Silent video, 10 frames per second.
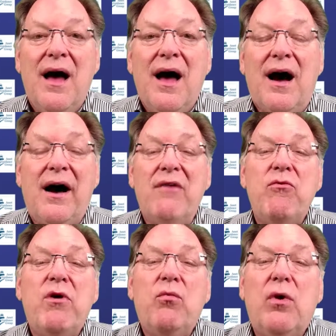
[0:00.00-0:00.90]
Hi
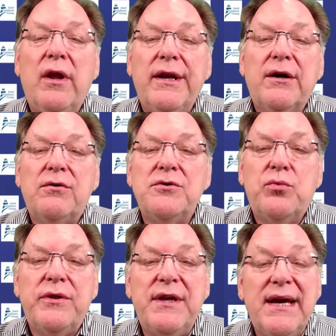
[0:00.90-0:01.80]
everyone, Wally Nichols
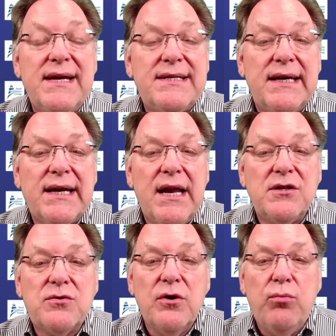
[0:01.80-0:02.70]
with the Asset
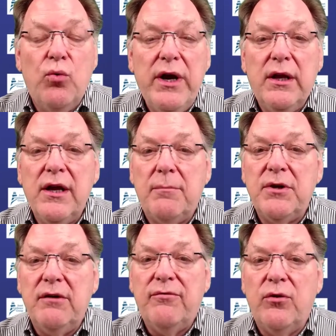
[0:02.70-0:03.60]
Guidance Group Weekly
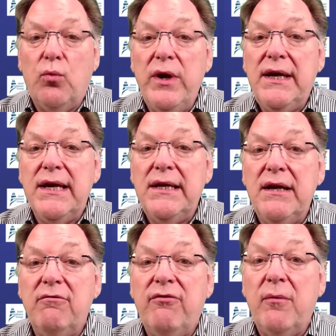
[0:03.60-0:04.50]
Update for the week
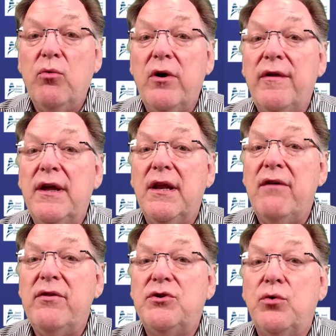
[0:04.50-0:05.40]
ending February the
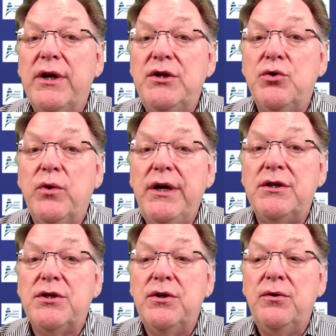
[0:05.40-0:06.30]
11th,
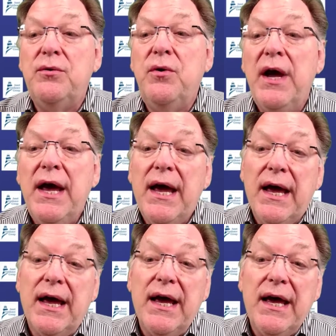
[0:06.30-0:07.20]
2022.
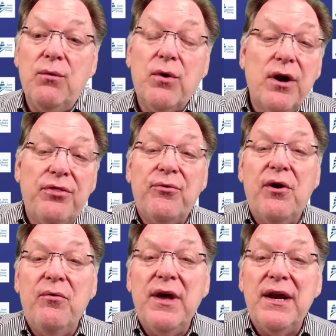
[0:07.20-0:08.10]
And we're going to
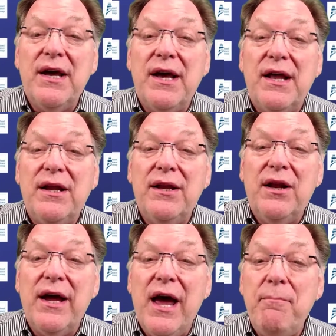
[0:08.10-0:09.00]
throw in a little
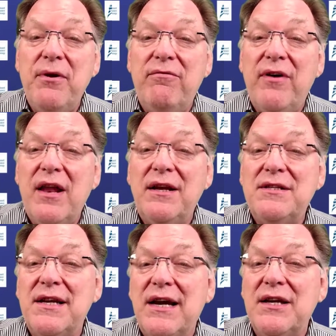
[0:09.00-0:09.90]
happy
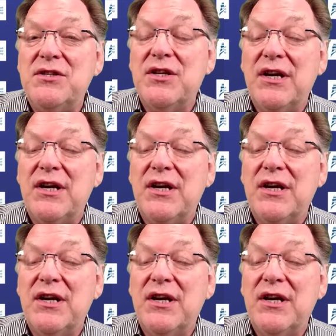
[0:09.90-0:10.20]
Valentine's